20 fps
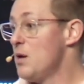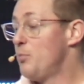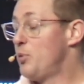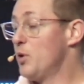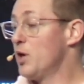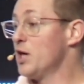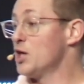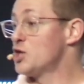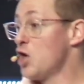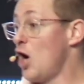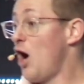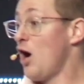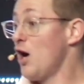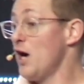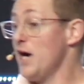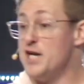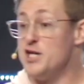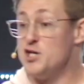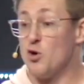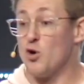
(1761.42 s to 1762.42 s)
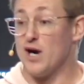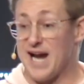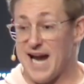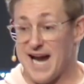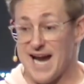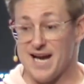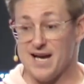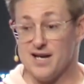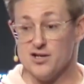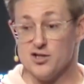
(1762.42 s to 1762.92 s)
put a guitar in your
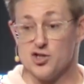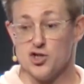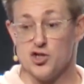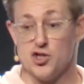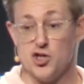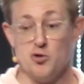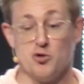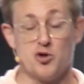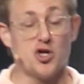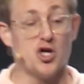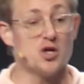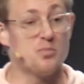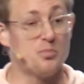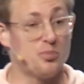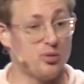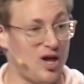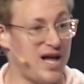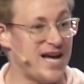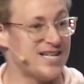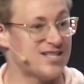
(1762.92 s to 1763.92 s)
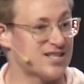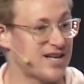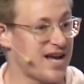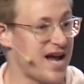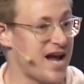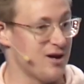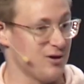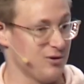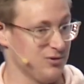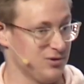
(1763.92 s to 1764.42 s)
hands, you could play
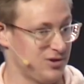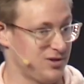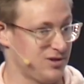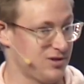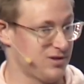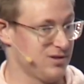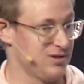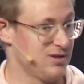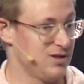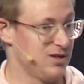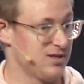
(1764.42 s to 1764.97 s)
scales.